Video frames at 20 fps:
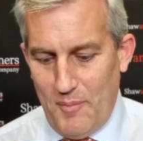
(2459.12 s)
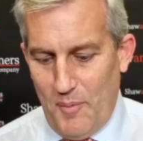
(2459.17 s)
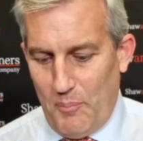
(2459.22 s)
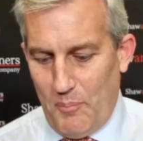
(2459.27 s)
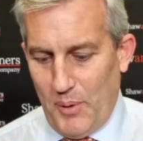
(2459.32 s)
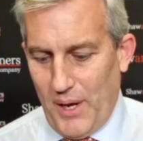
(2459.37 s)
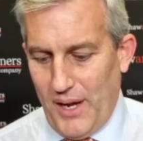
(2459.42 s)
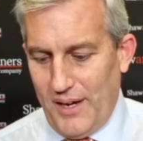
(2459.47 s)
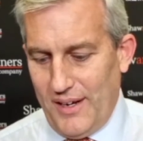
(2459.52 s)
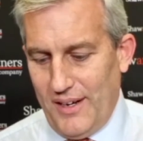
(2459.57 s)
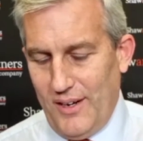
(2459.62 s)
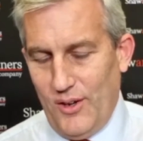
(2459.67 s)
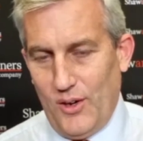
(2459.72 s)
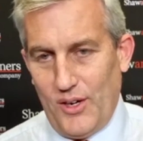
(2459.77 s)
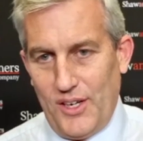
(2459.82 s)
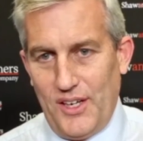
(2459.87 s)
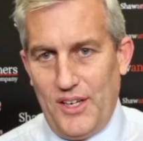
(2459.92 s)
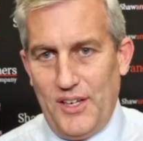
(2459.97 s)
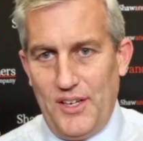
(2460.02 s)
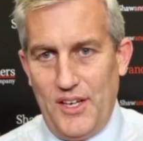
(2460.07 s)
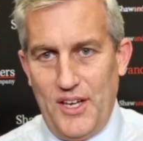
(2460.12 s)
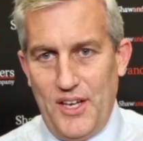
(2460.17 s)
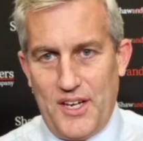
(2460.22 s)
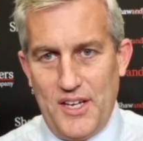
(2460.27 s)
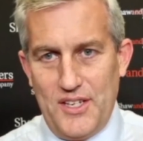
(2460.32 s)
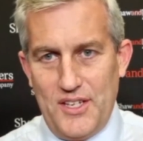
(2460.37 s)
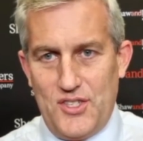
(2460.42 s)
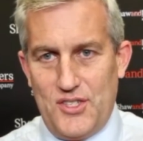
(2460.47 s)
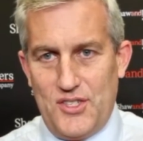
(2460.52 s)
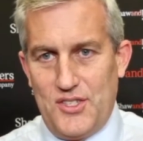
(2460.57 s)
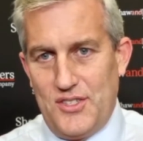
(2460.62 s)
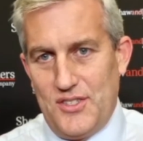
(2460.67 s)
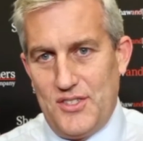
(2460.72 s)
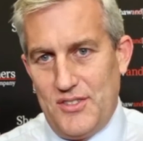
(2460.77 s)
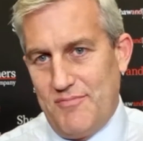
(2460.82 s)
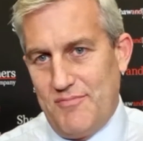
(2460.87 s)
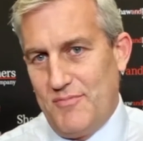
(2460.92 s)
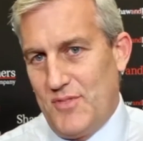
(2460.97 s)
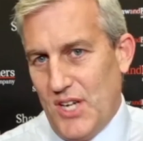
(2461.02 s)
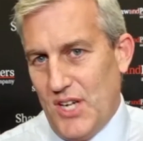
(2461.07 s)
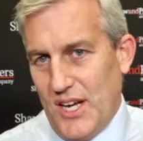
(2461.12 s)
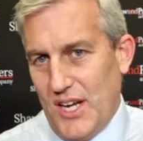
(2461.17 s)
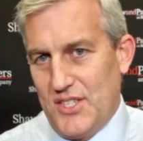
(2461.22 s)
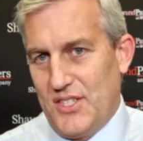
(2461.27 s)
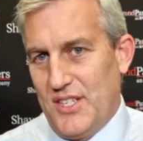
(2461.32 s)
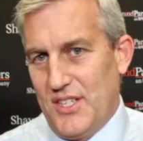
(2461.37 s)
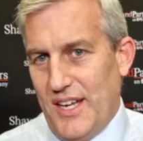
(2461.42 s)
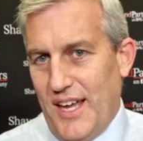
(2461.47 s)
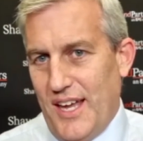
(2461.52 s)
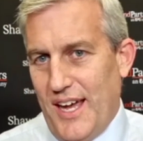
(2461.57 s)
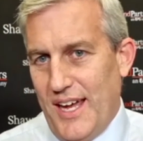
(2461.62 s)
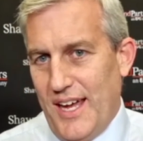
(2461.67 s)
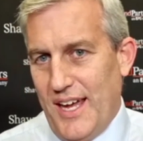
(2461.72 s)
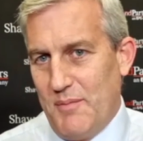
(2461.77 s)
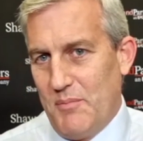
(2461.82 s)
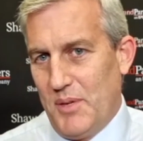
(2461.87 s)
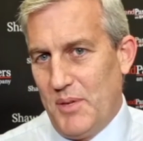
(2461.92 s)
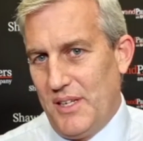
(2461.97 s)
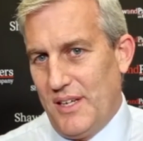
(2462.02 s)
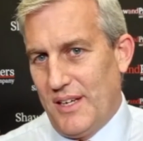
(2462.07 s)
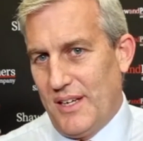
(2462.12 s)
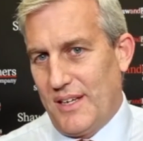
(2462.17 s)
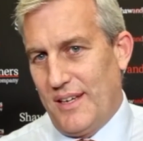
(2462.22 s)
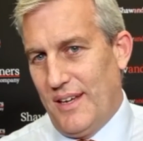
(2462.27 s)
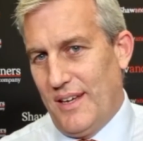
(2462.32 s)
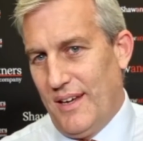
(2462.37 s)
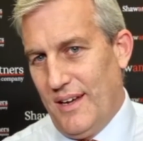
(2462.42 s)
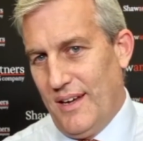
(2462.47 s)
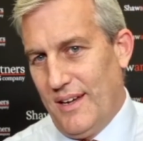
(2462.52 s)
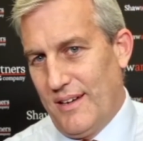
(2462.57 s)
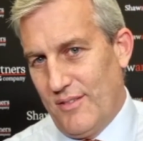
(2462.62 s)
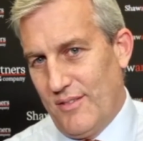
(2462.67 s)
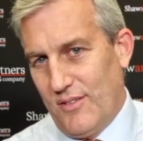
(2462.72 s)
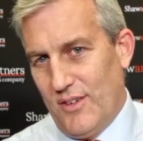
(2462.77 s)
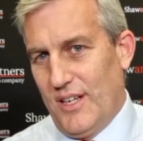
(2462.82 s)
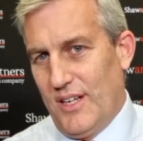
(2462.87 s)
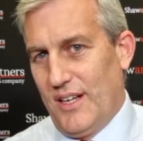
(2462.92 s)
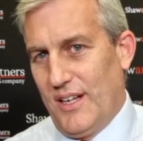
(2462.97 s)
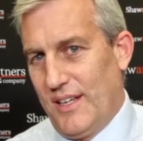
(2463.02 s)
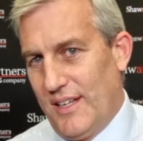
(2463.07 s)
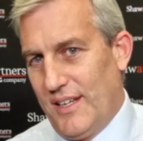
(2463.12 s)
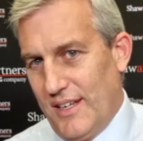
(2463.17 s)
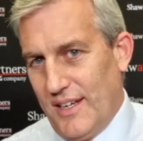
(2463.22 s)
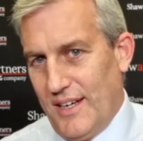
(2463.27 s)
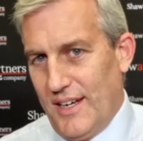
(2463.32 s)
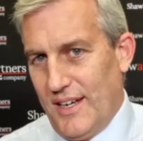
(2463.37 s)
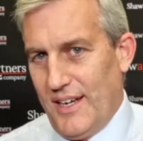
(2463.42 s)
But look, you can change the name, but you can't really